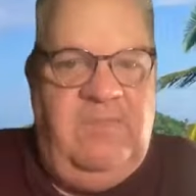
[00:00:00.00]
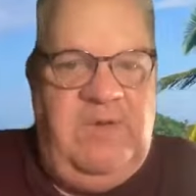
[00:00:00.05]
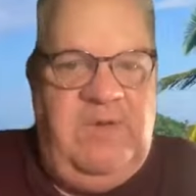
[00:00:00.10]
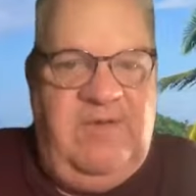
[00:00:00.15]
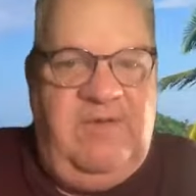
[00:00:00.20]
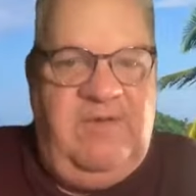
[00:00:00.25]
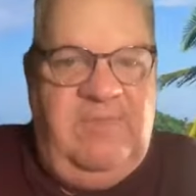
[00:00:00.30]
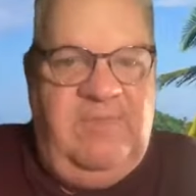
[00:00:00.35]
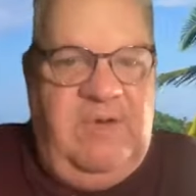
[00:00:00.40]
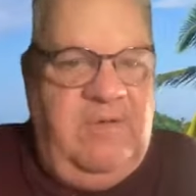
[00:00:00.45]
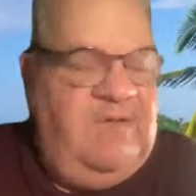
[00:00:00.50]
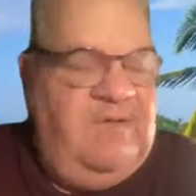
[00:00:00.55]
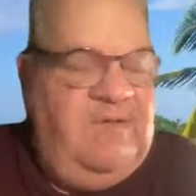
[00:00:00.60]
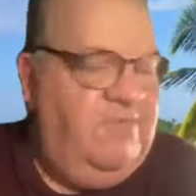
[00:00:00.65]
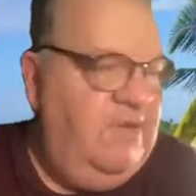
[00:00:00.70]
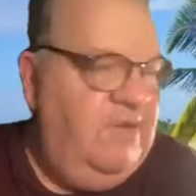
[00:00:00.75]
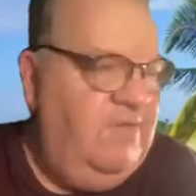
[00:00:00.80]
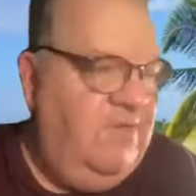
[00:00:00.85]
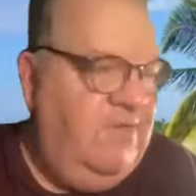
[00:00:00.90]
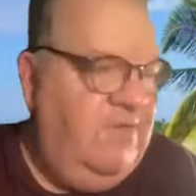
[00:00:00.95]

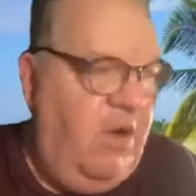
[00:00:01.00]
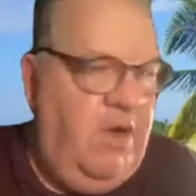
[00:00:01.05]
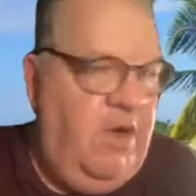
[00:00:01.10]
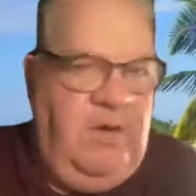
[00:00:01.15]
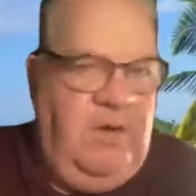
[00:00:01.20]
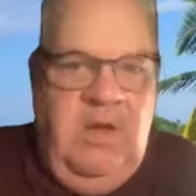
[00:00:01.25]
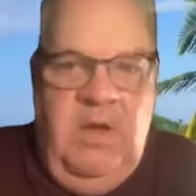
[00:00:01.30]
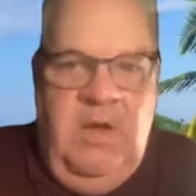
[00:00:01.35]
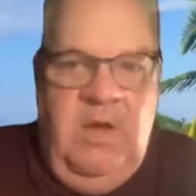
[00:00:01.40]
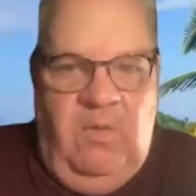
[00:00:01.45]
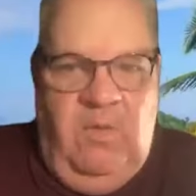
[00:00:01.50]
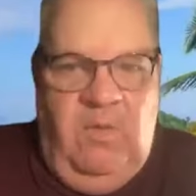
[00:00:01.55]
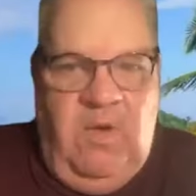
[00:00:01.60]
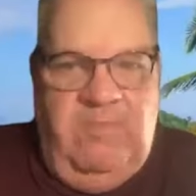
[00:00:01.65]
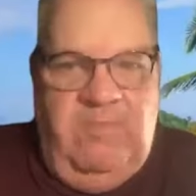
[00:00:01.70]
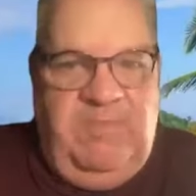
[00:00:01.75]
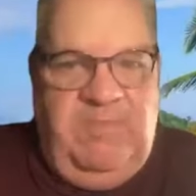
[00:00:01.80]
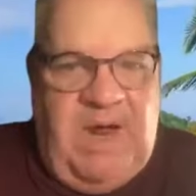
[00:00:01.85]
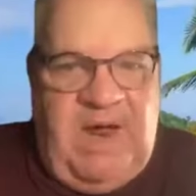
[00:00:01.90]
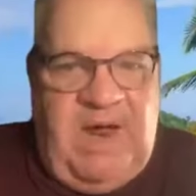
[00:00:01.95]
experienced, and not
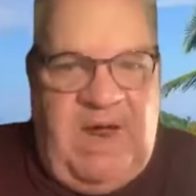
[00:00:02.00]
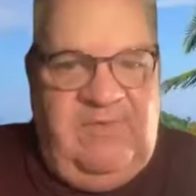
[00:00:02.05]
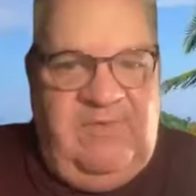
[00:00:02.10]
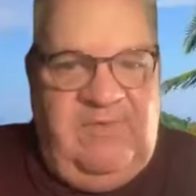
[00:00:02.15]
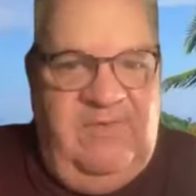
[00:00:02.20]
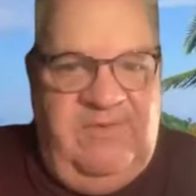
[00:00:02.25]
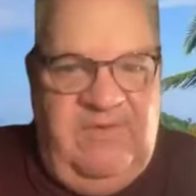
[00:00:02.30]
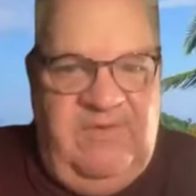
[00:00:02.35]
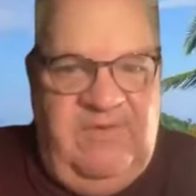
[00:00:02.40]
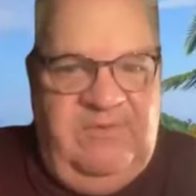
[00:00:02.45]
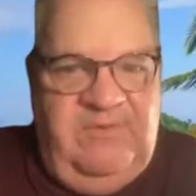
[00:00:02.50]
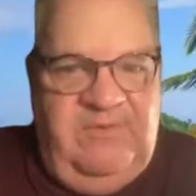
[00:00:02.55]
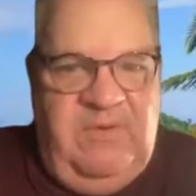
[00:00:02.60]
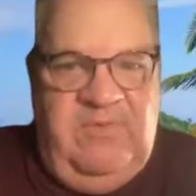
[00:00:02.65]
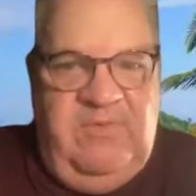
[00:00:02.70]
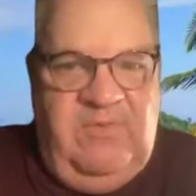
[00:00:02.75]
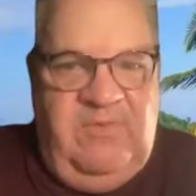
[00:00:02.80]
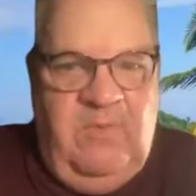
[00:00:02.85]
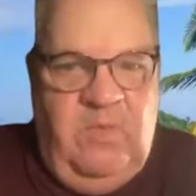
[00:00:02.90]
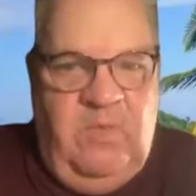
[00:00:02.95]
what passes as
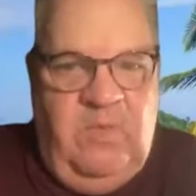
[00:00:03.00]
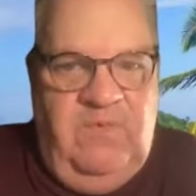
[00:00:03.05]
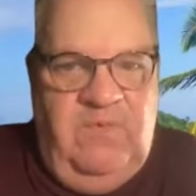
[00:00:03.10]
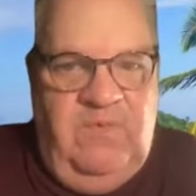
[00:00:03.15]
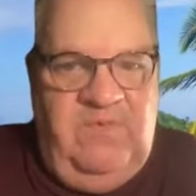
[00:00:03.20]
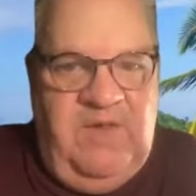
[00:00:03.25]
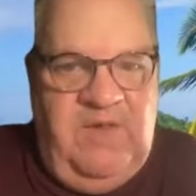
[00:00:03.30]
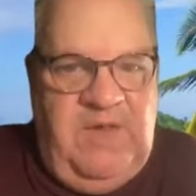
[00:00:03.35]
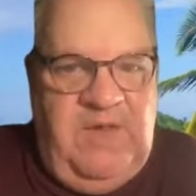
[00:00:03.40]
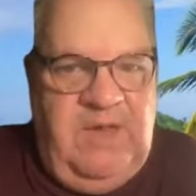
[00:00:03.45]
spiritual warfare.